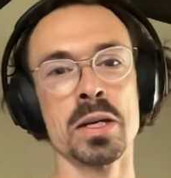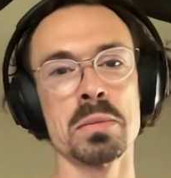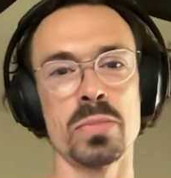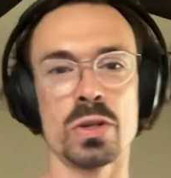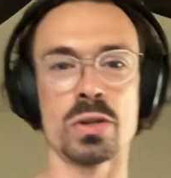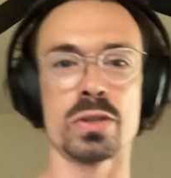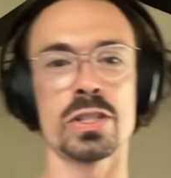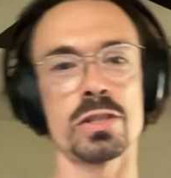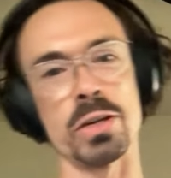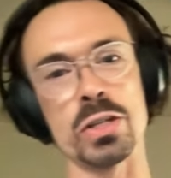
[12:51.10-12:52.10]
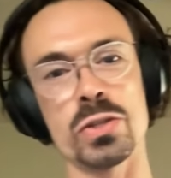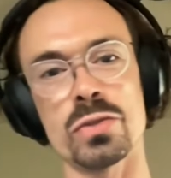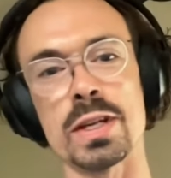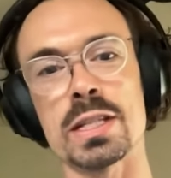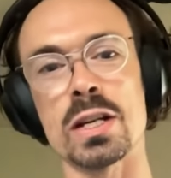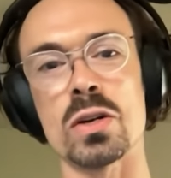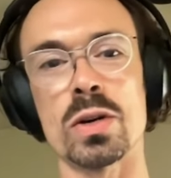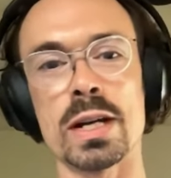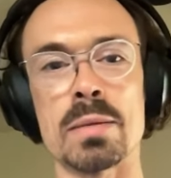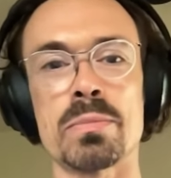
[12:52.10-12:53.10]
Because interest rates are
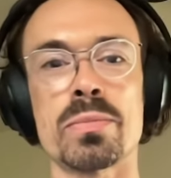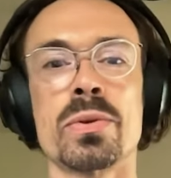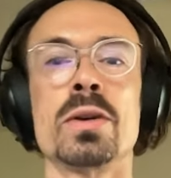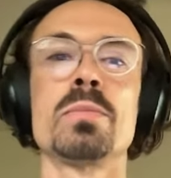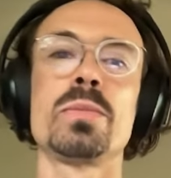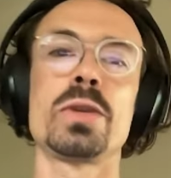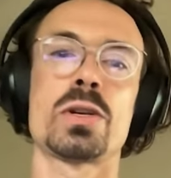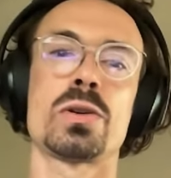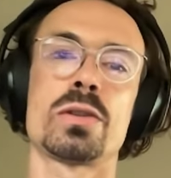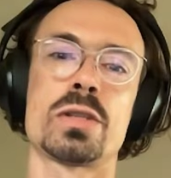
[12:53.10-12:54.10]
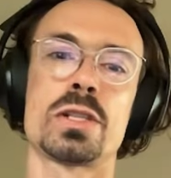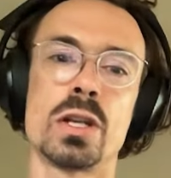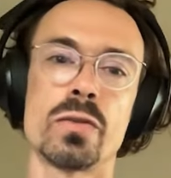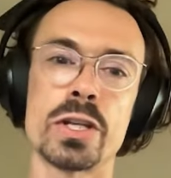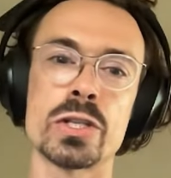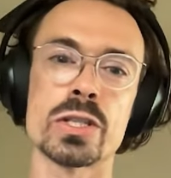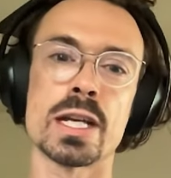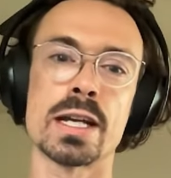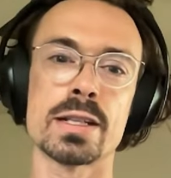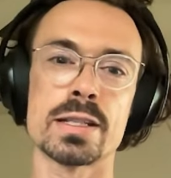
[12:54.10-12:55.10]
going up, because the innovation
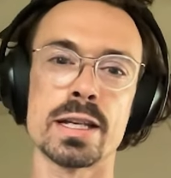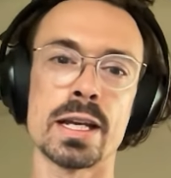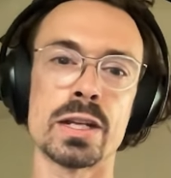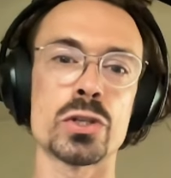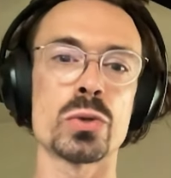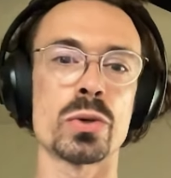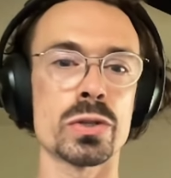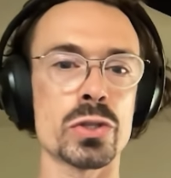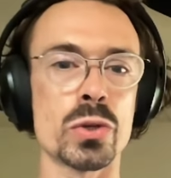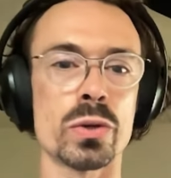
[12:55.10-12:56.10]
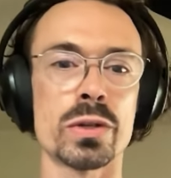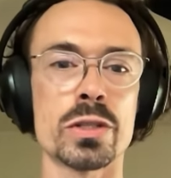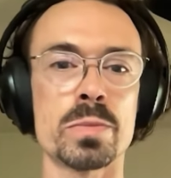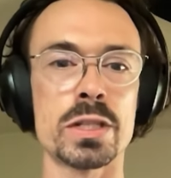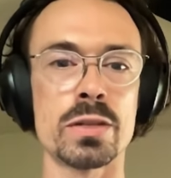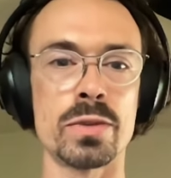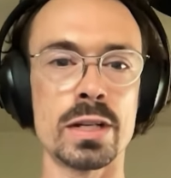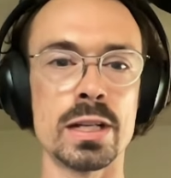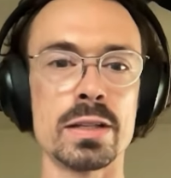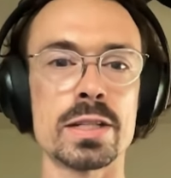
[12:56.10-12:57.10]
cycles are getting shorter and shorter,
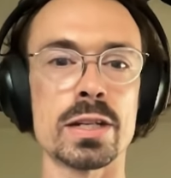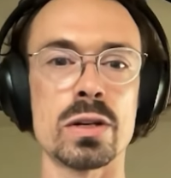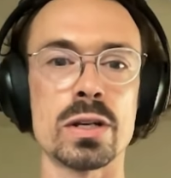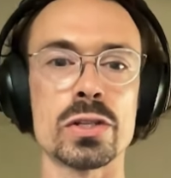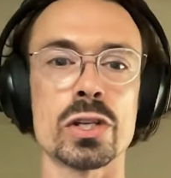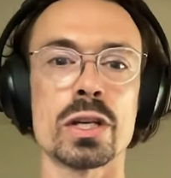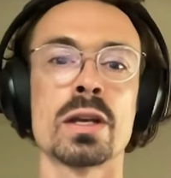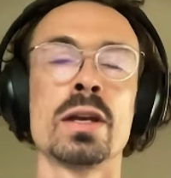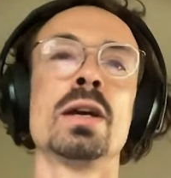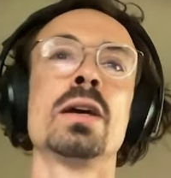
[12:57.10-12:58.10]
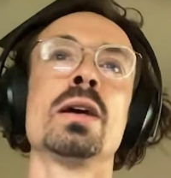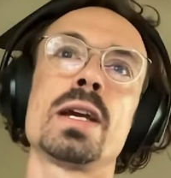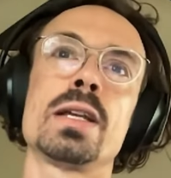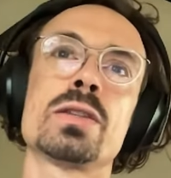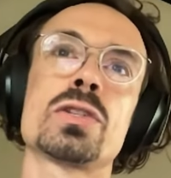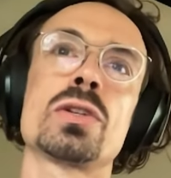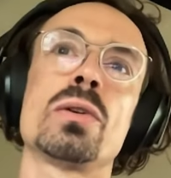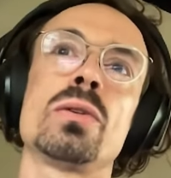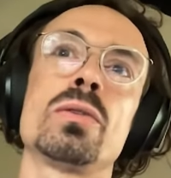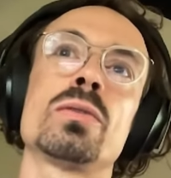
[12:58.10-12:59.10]
specifically in technology. And
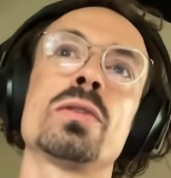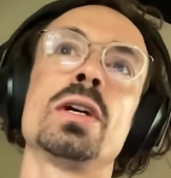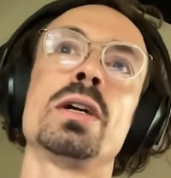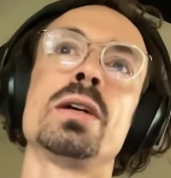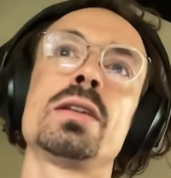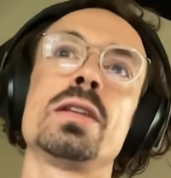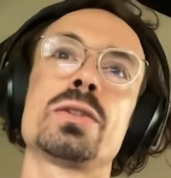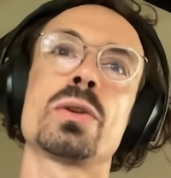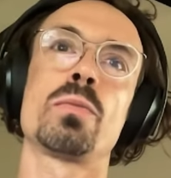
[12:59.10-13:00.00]
so the sort of